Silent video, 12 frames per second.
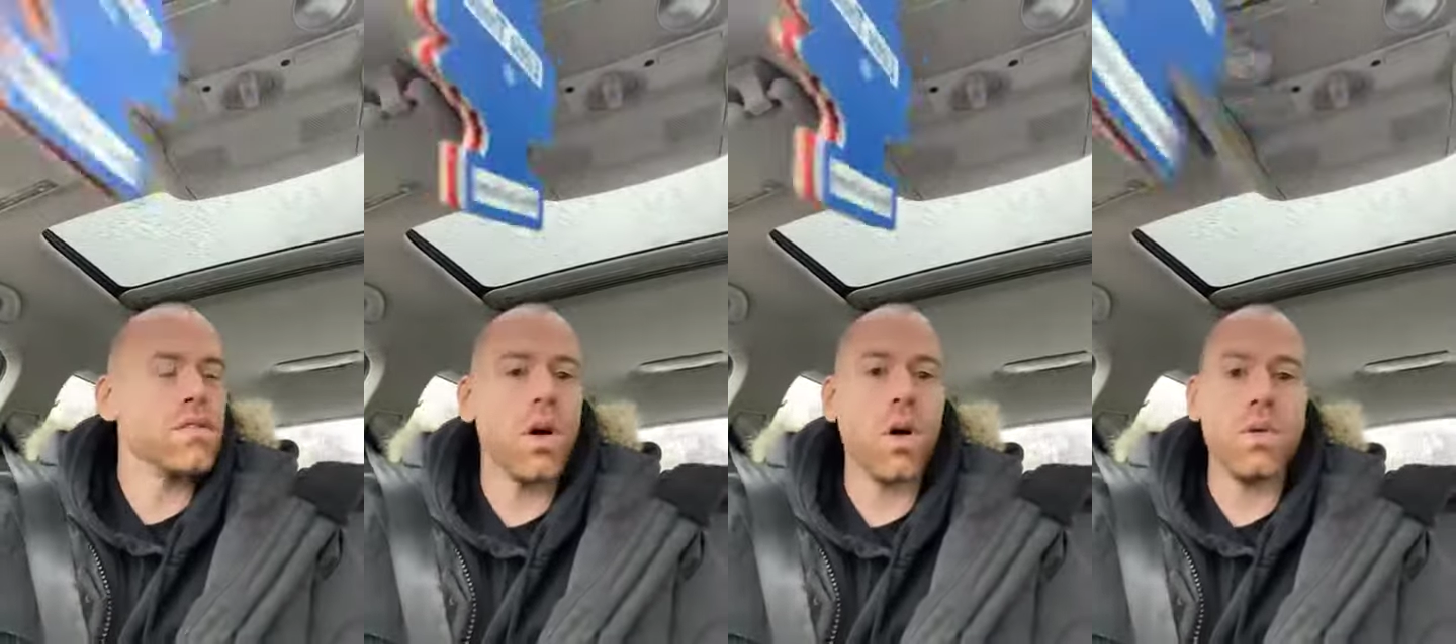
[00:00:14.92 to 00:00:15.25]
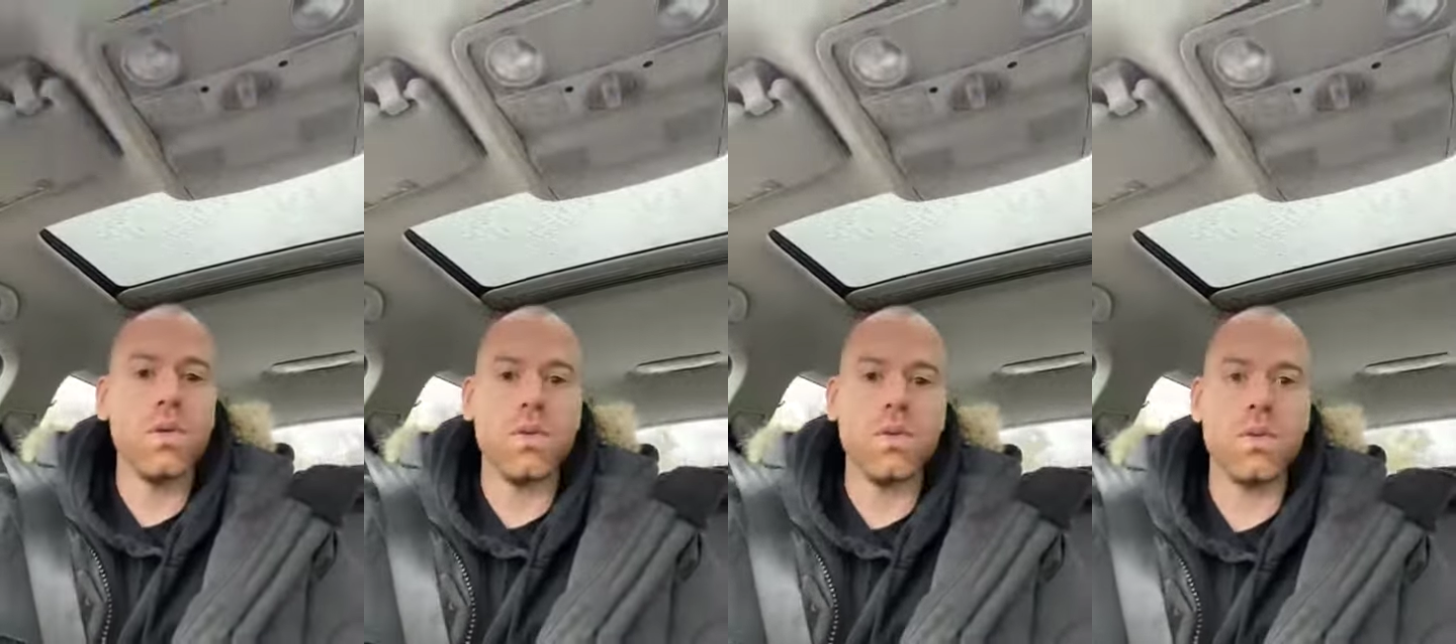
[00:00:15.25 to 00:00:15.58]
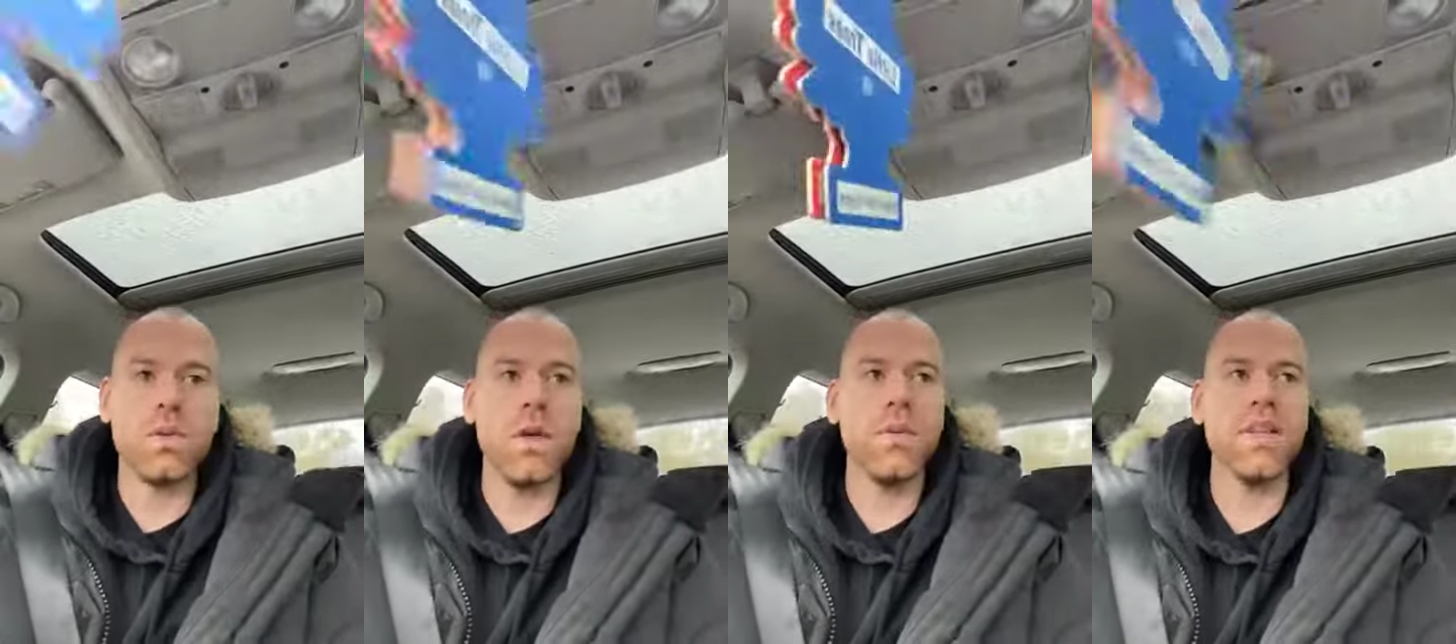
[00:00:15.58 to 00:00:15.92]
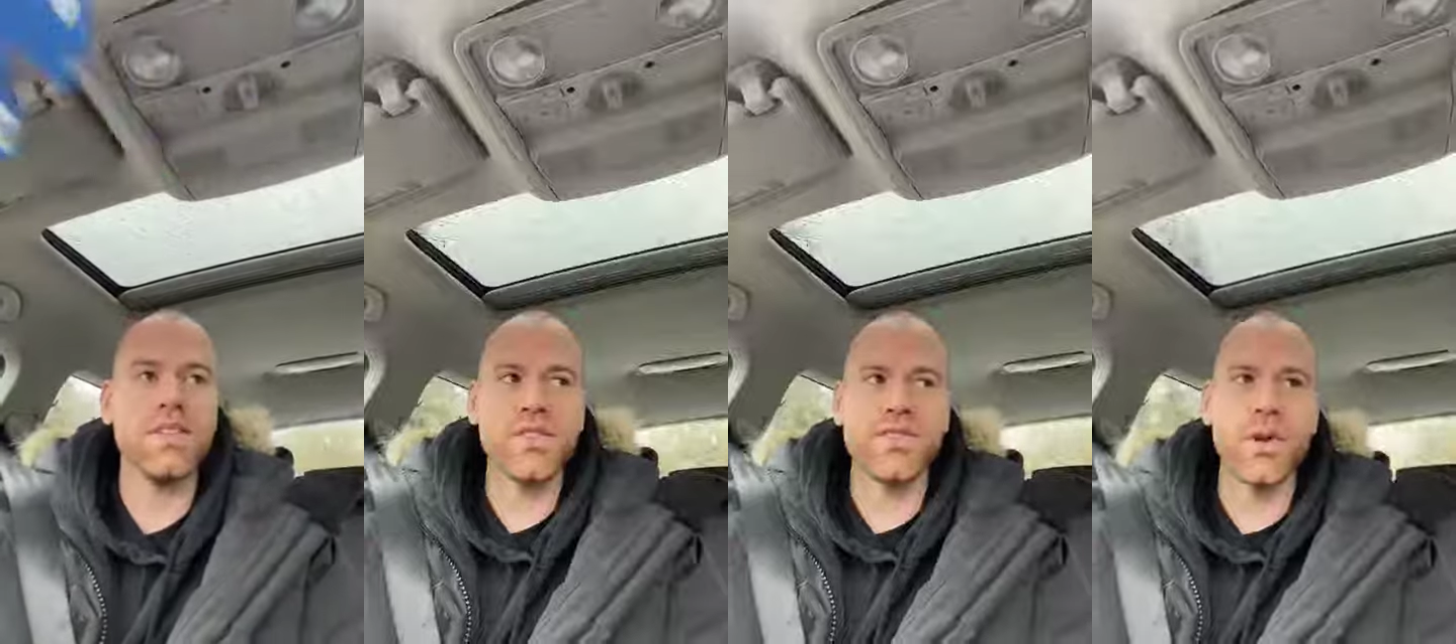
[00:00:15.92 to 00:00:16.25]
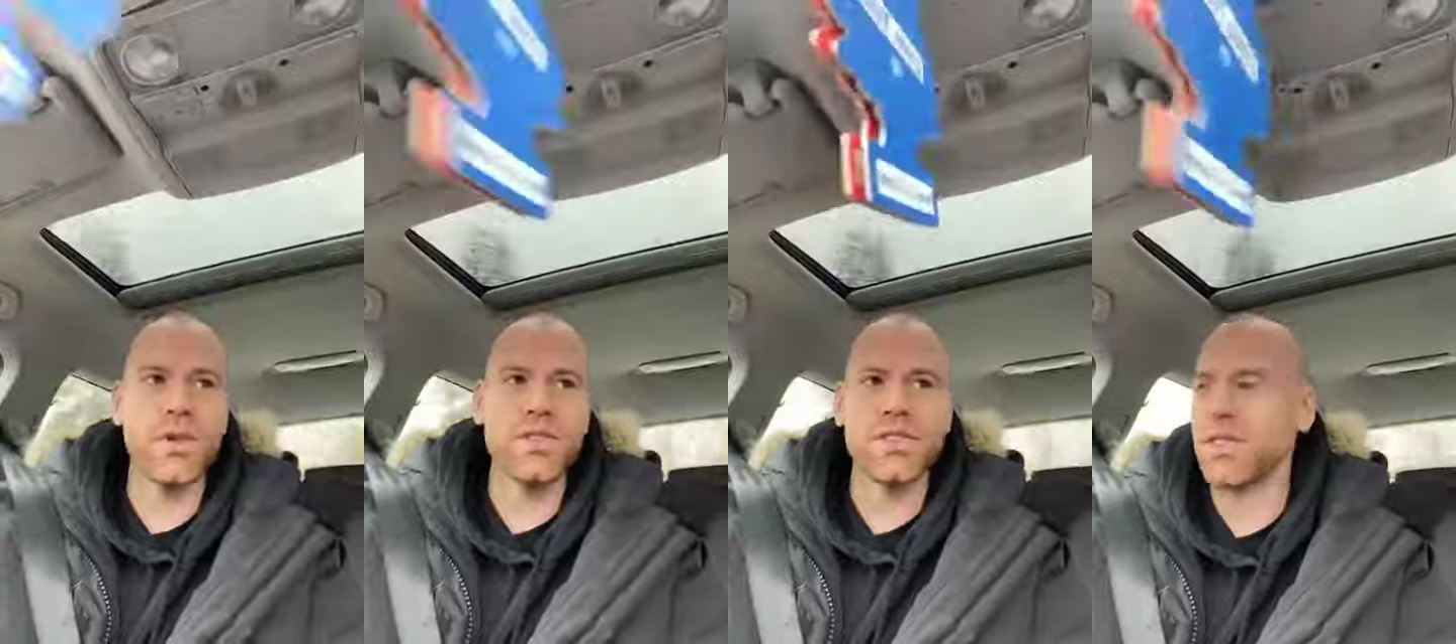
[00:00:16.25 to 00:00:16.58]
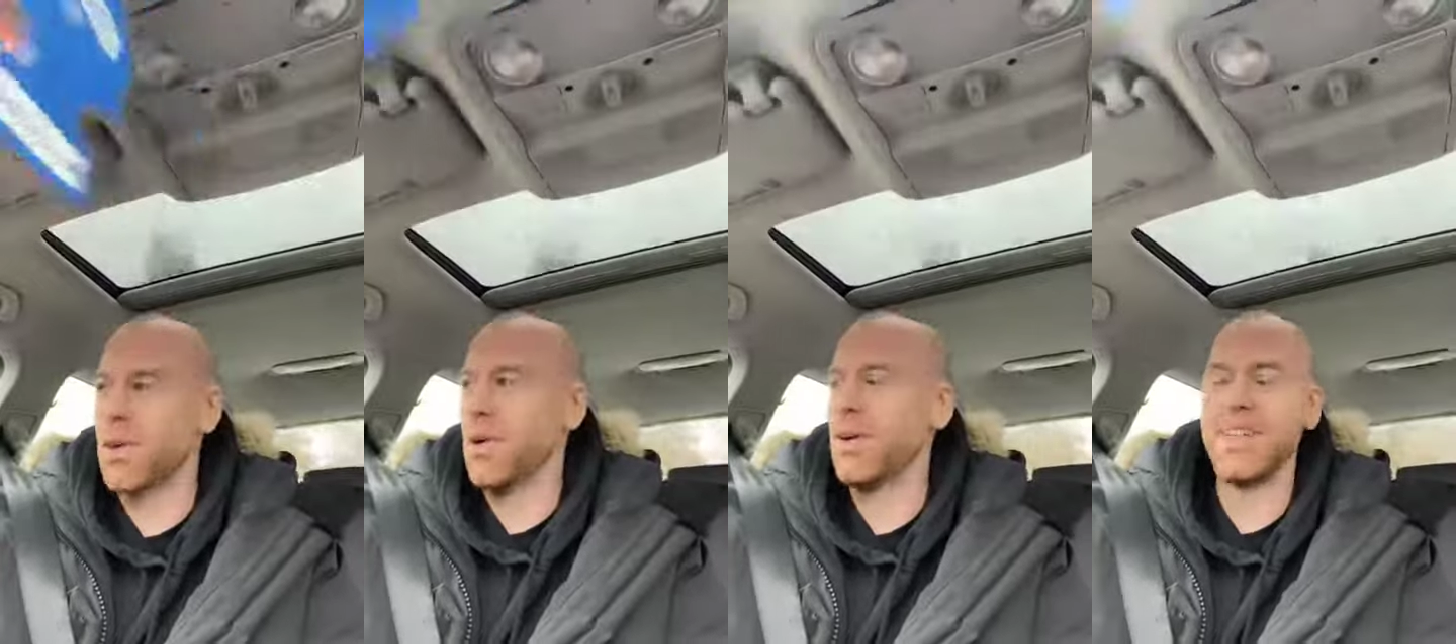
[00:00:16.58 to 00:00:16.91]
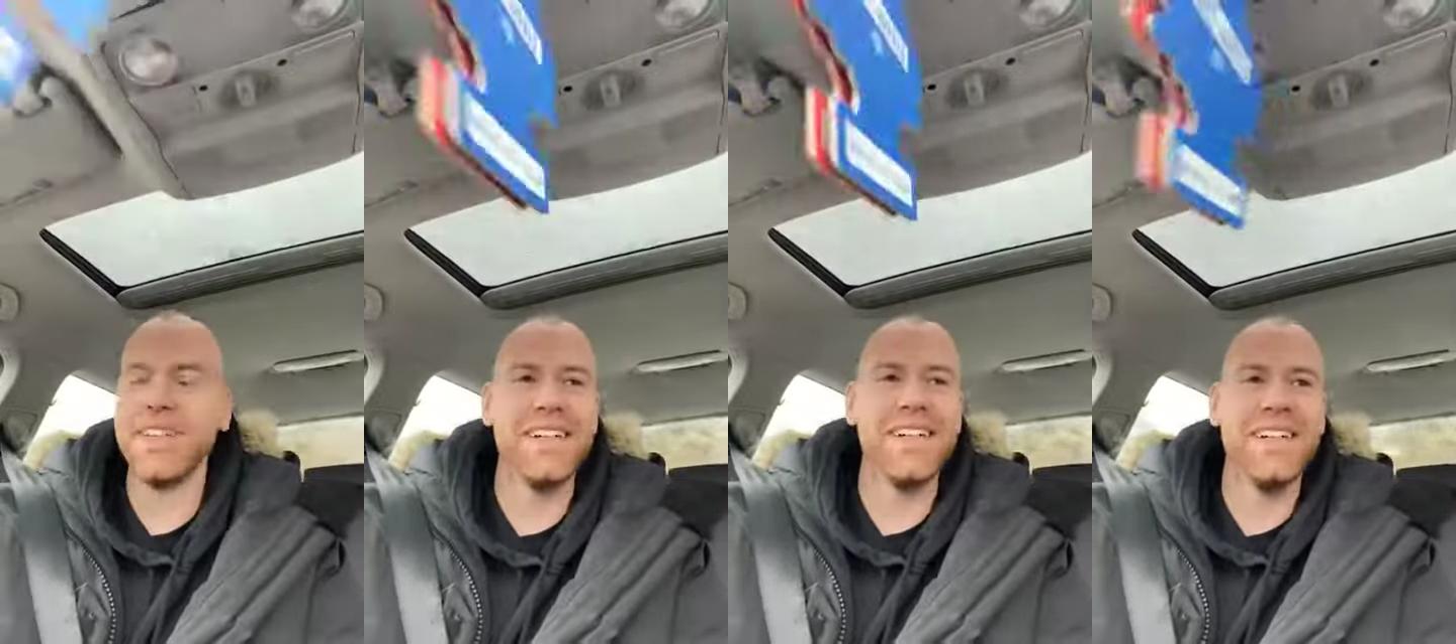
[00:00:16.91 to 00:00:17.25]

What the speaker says: So, I mean, it's the first, so.